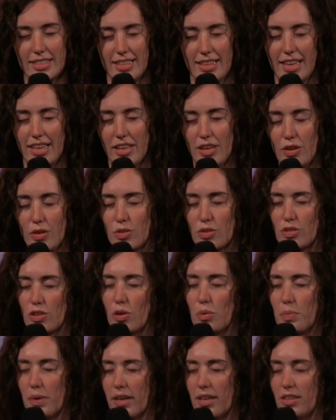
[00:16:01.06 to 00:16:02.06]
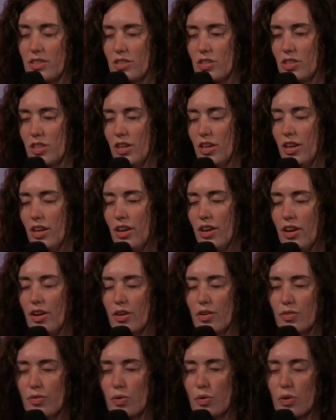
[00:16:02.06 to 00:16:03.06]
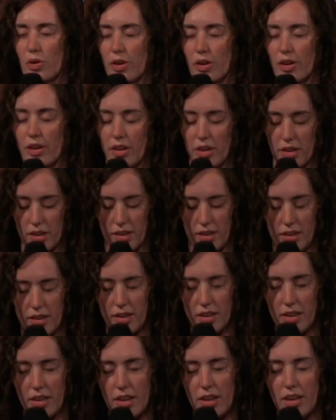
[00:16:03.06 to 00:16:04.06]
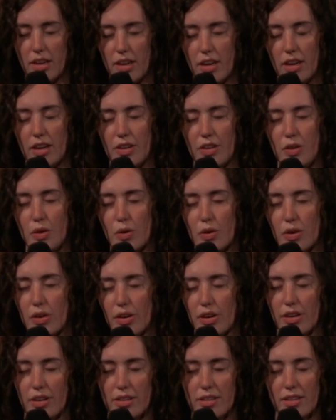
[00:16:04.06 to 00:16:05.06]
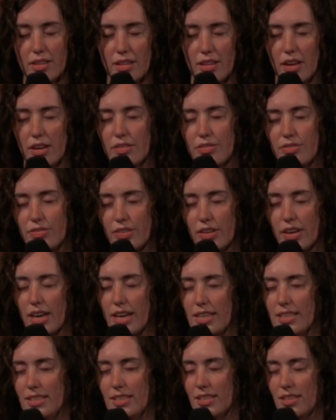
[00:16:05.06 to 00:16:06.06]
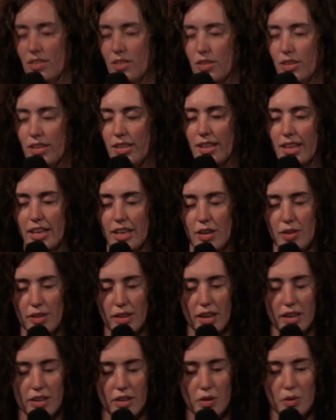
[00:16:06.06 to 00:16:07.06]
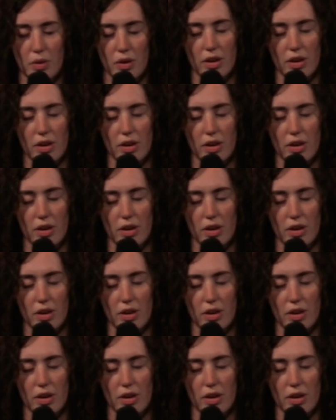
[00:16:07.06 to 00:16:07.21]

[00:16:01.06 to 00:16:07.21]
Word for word: thank you so much for your love for us, Lord. Thank you that you are